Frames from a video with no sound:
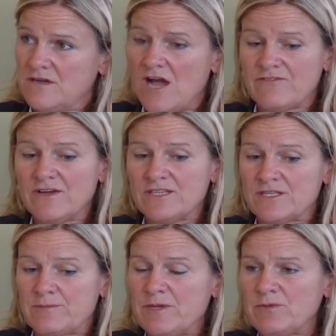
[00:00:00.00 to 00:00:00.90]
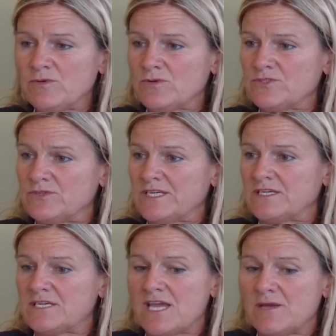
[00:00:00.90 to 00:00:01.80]
I find that the people who are
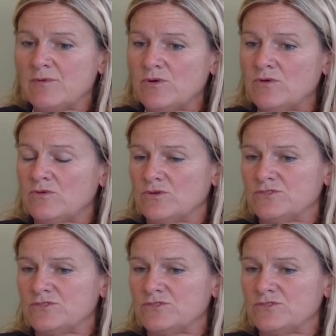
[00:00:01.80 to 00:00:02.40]
doing cable or